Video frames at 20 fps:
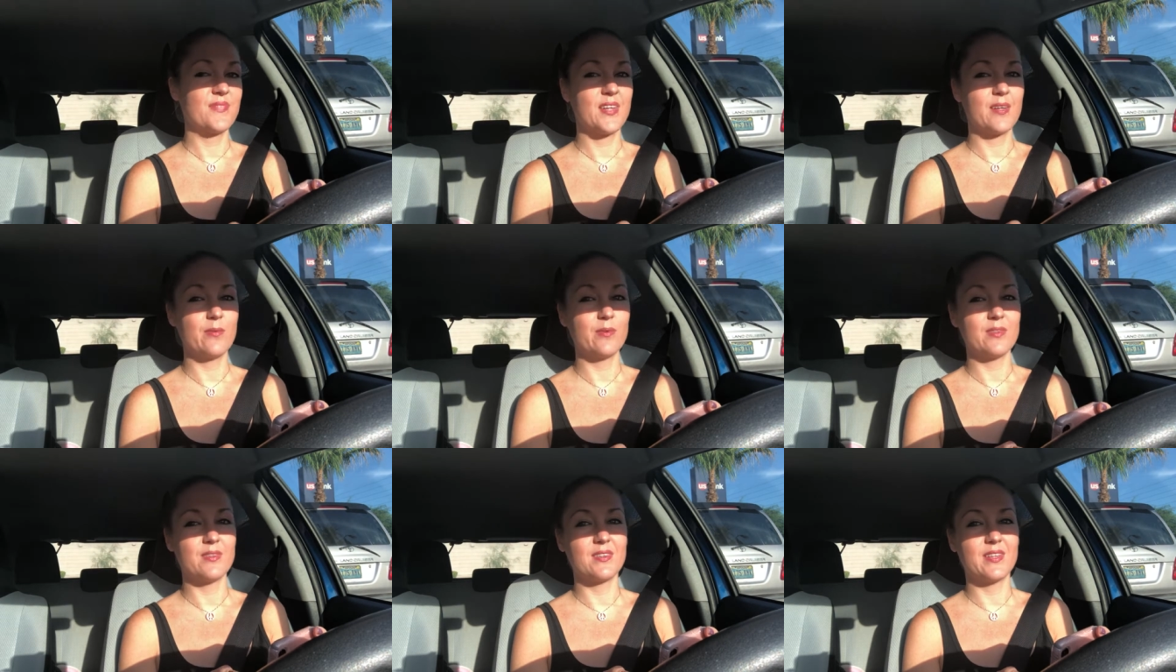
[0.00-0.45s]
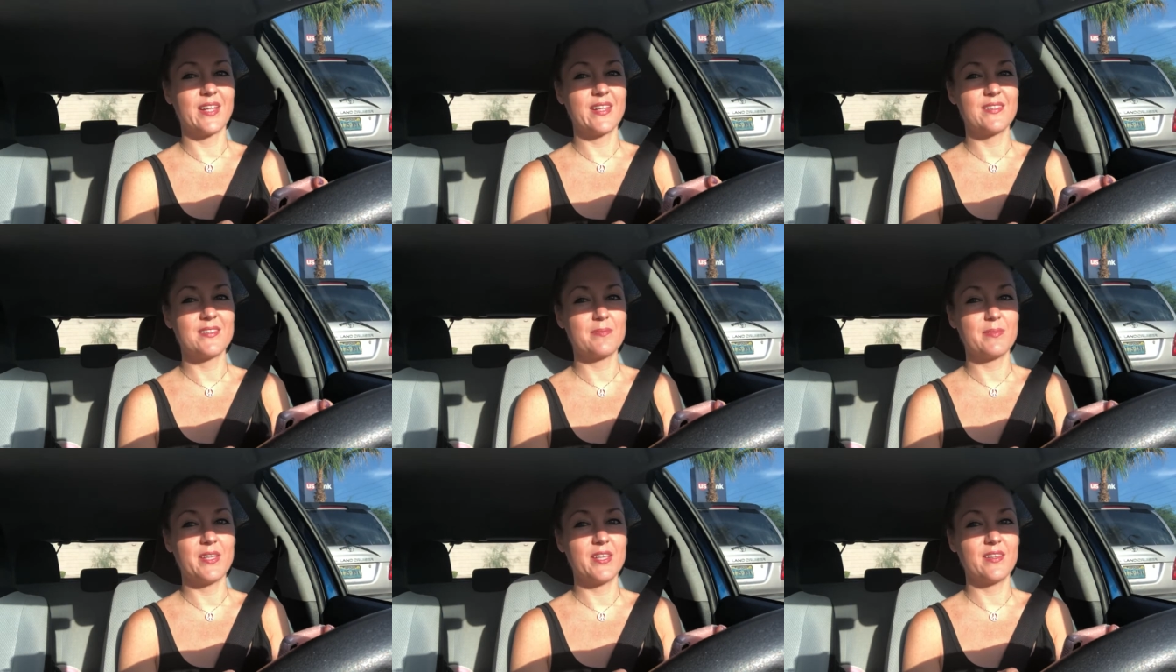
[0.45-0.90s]
He would have
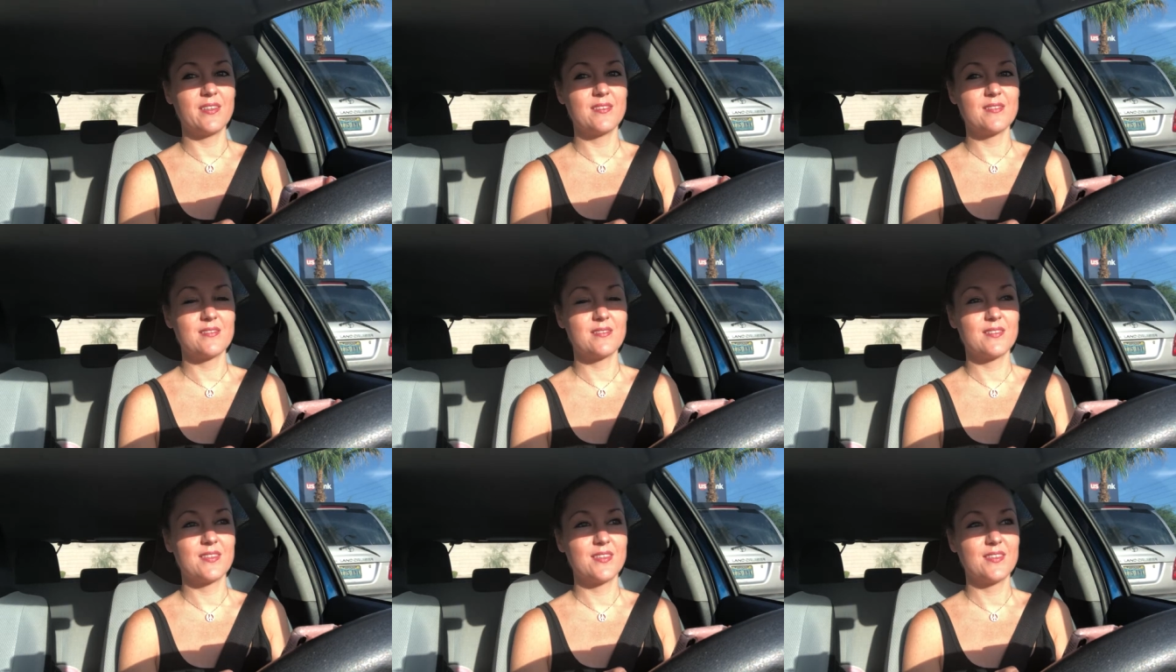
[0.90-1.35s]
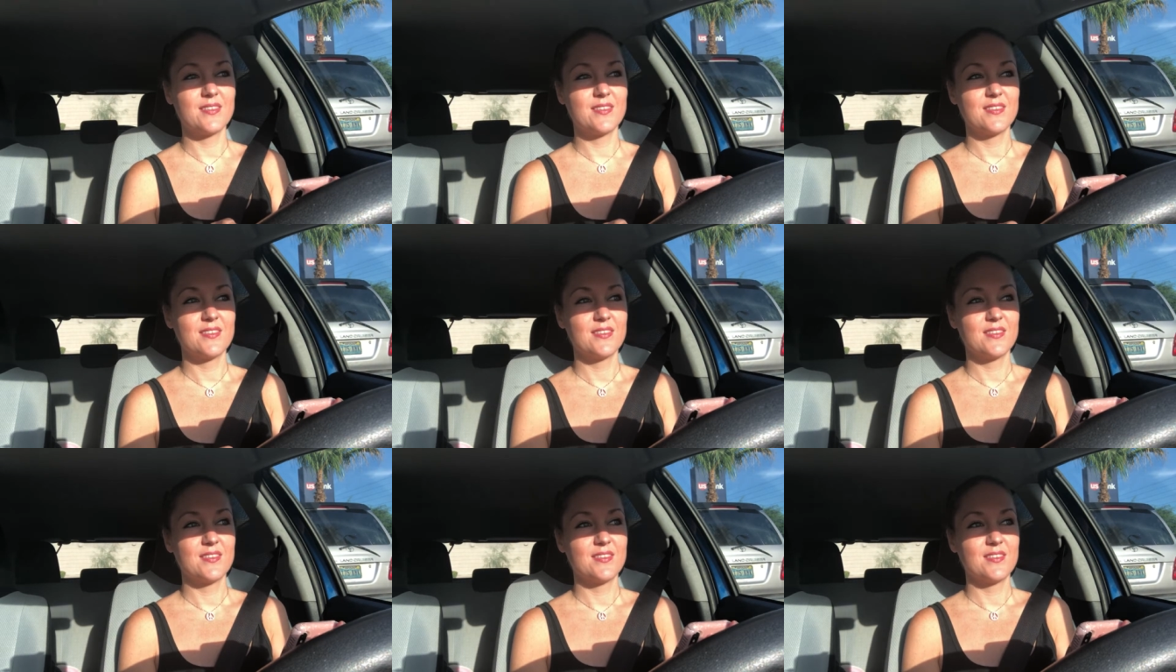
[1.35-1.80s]
liked me.
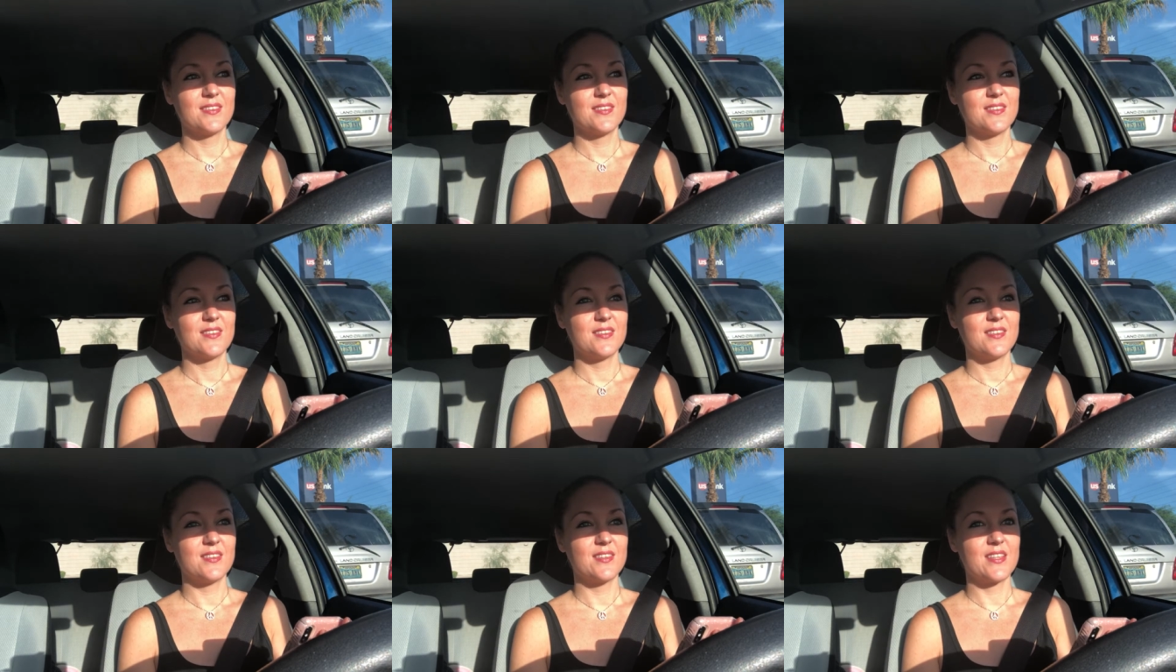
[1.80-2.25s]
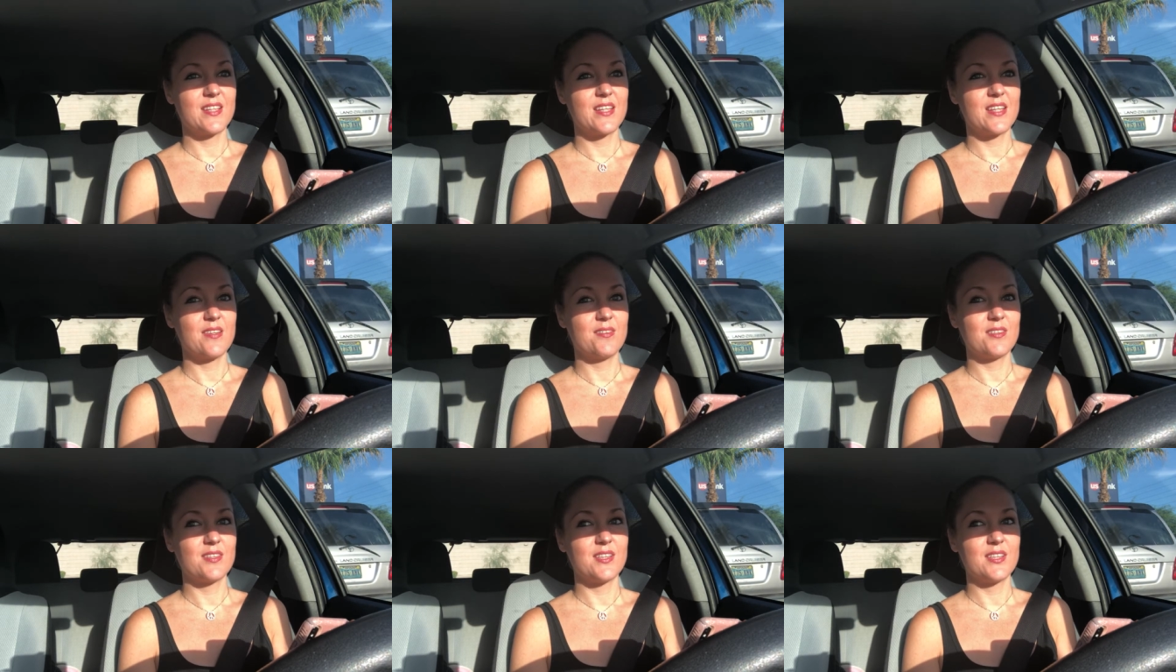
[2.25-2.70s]
I think
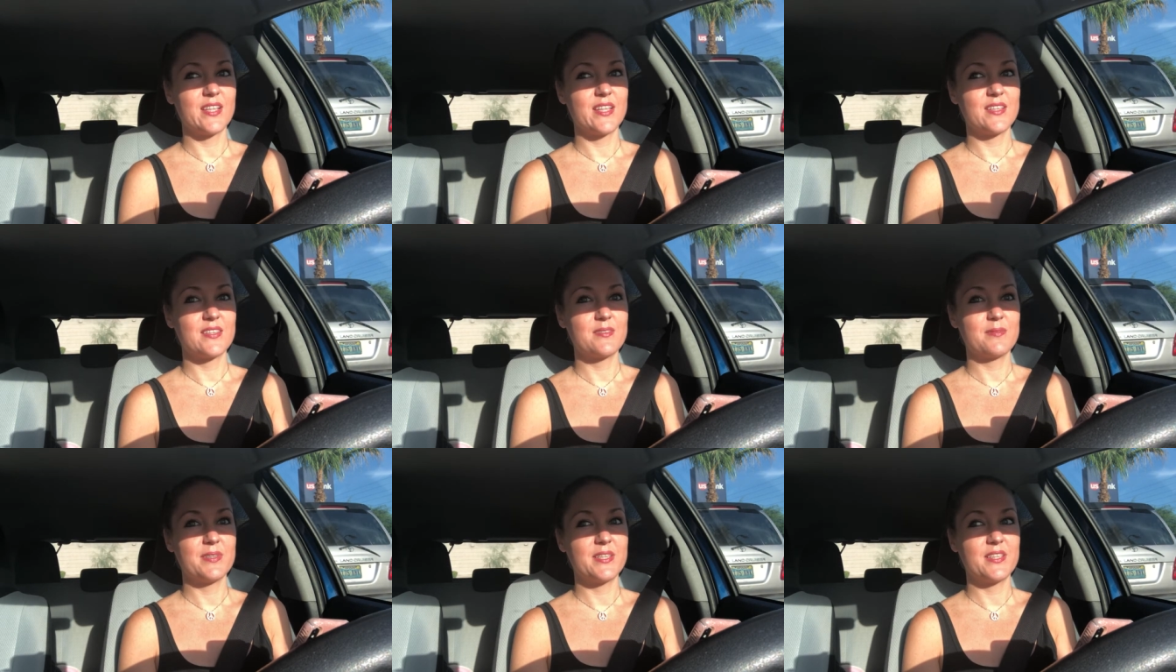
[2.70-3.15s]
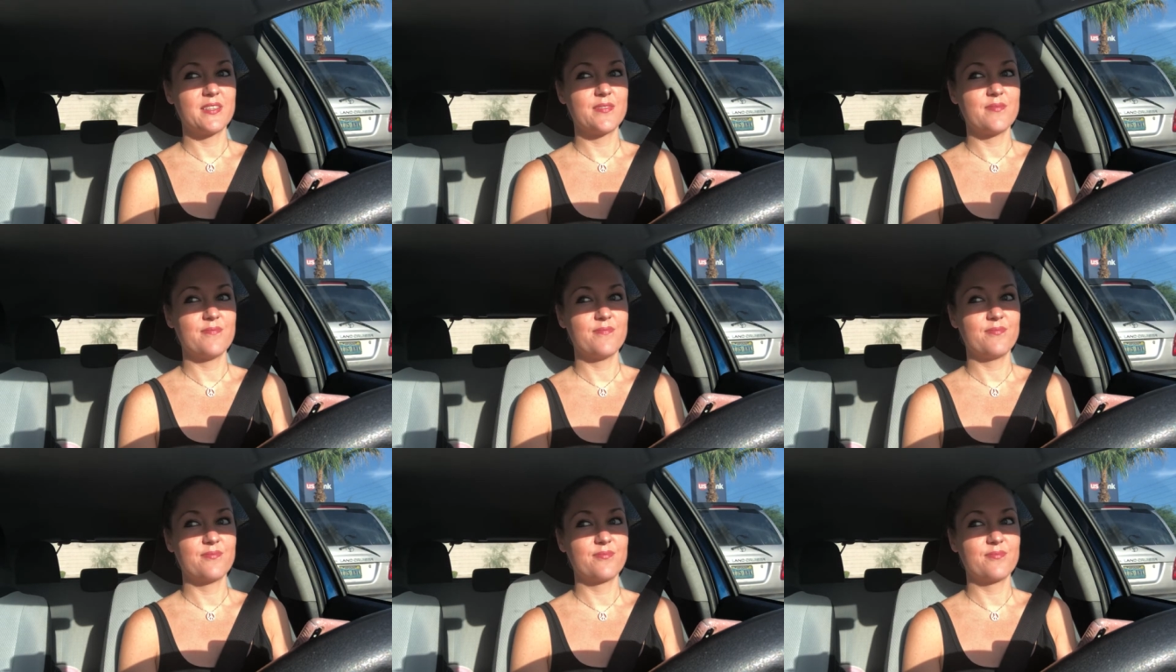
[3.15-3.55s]
he would have liked me.